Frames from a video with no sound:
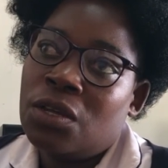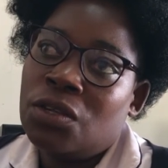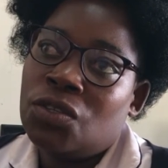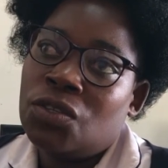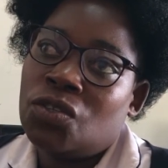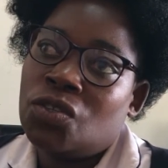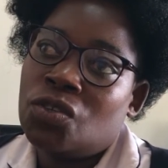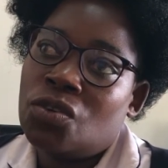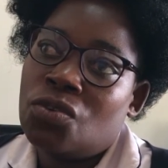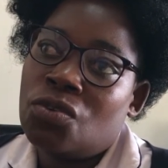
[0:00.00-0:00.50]

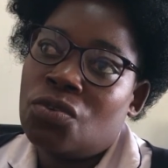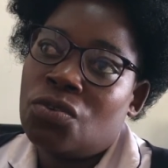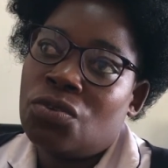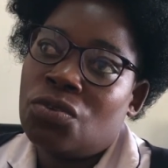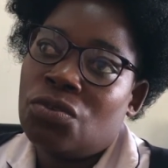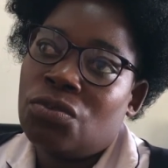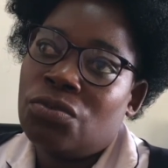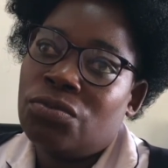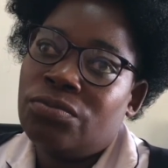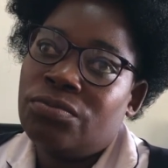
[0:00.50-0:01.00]

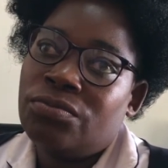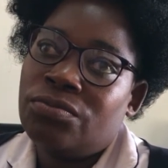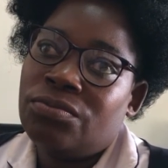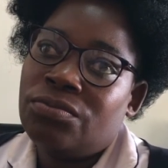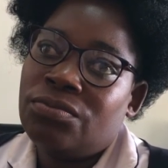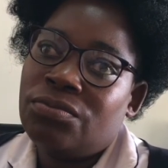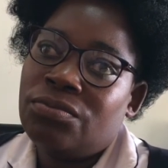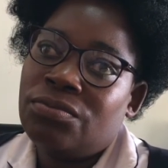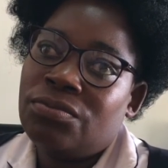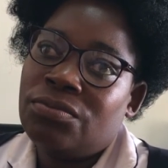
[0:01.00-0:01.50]
So
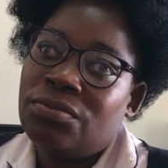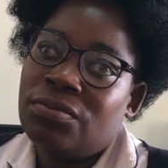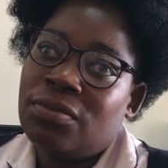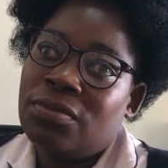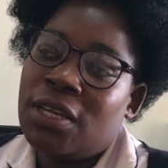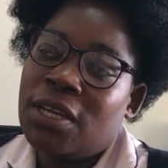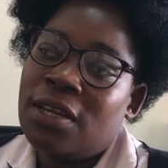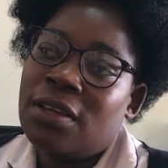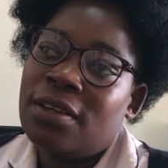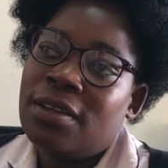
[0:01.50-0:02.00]

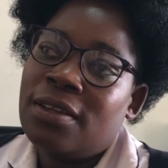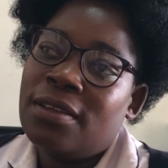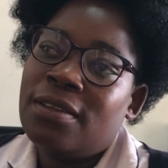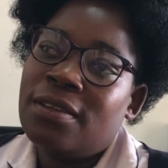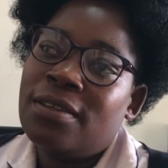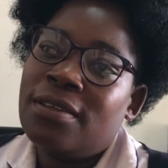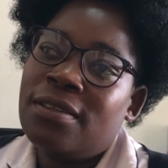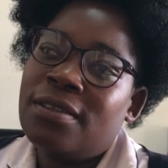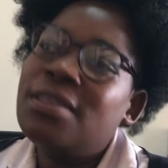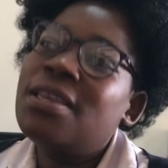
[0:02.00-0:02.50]

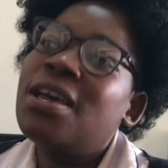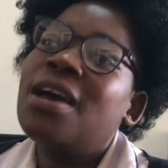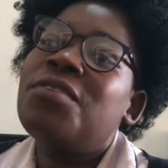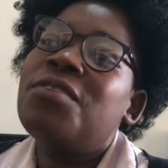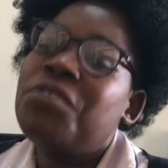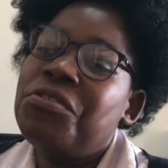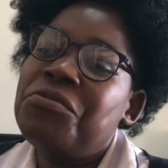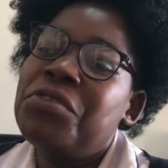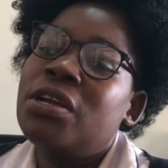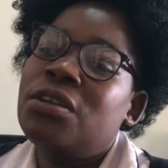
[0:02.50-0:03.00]
they are
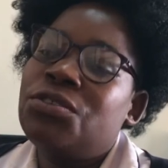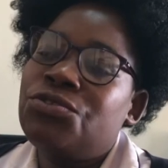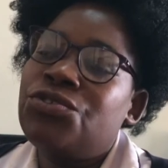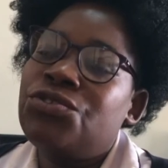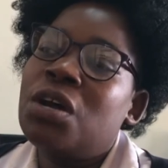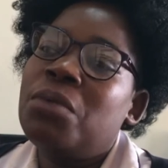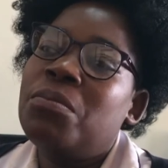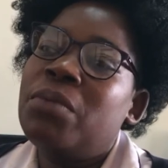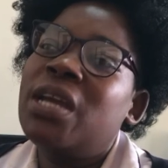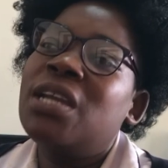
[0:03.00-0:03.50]
really in
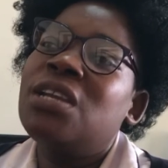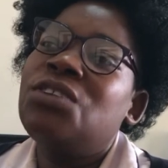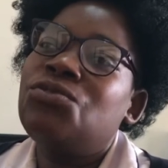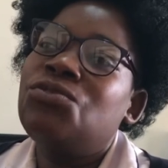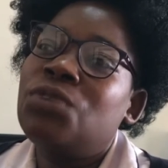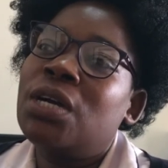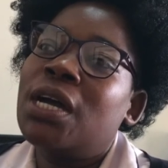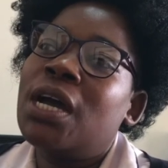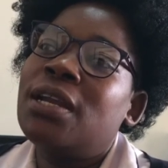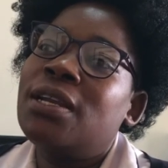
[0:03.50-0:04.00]
trouble, and
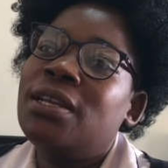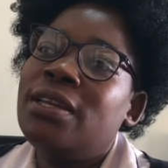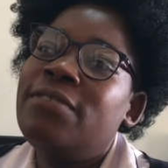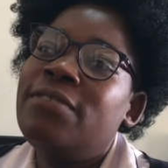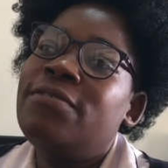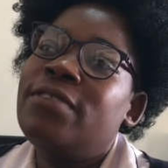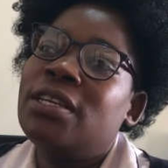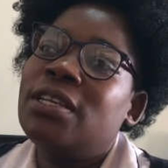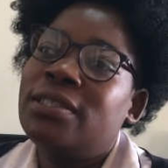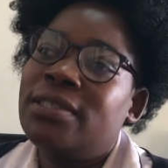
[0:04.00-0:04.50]
you can
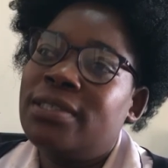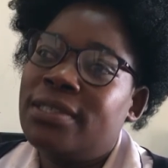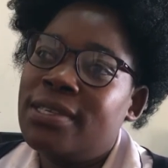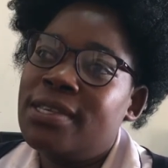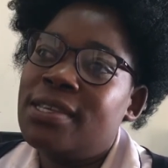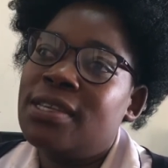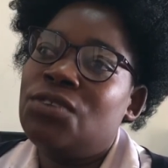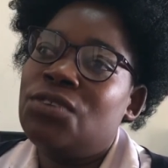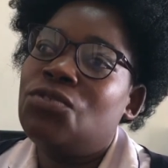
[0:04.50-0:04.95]
even see